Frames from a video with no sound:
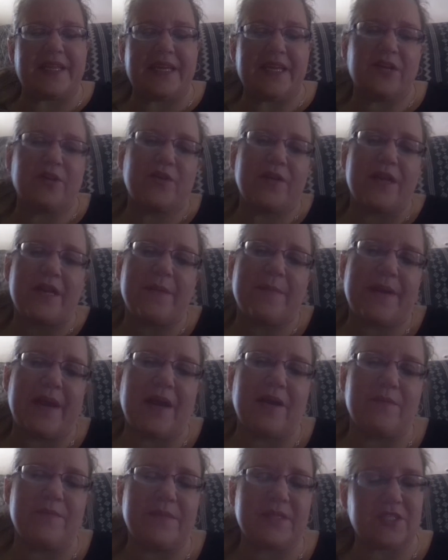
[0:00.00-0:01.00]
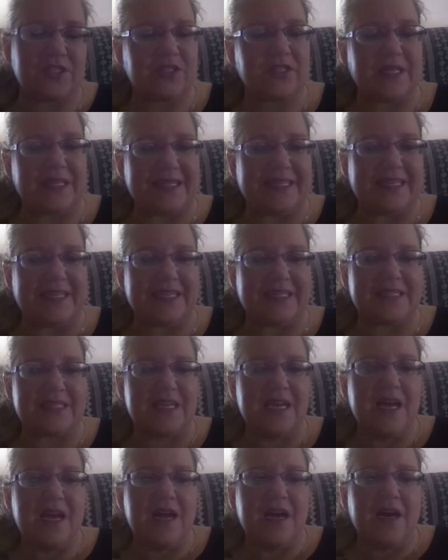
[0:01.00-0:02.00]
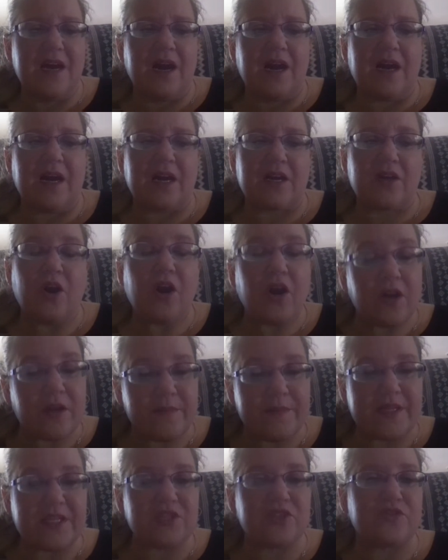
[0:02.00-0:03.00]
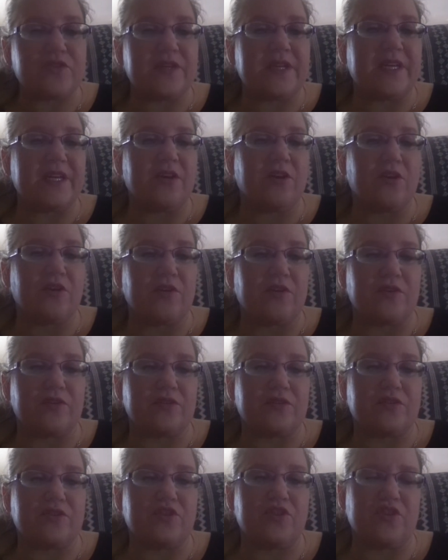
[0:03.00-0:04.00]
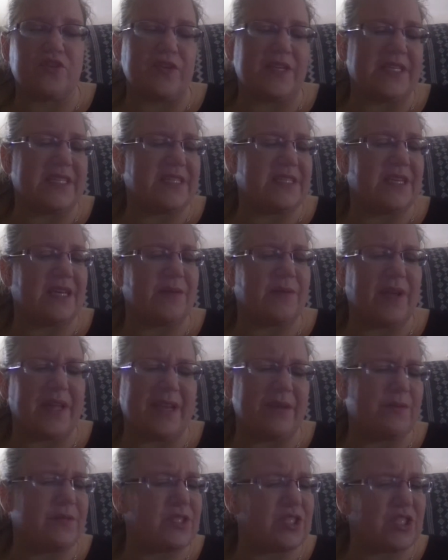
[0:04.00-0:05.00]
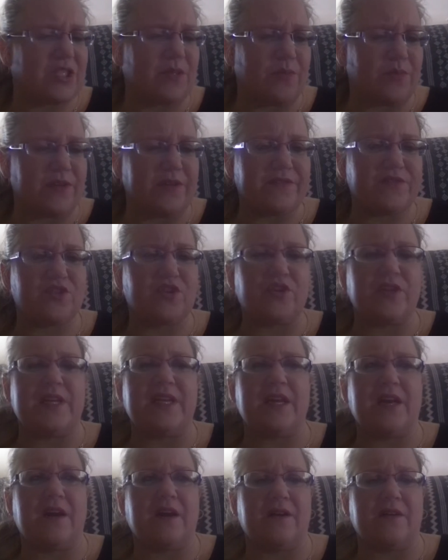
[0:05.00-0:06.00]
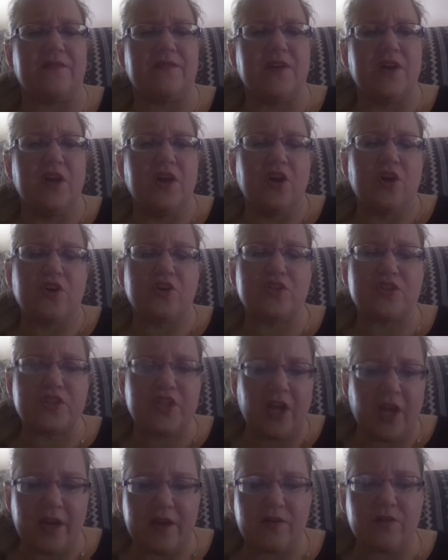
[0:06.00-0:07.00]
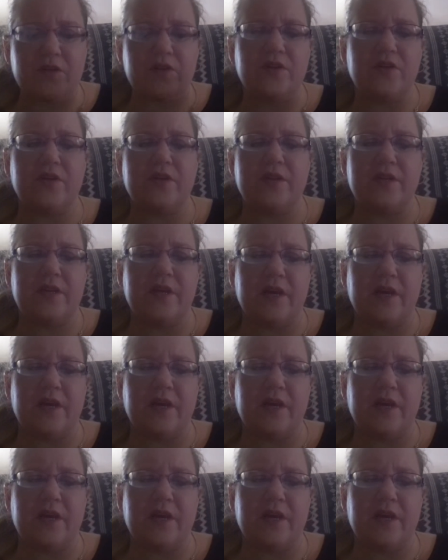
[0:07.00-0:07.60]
hearing about Miss Lee's call to ministry, her journeys, and it was just a brief journey of her childhood,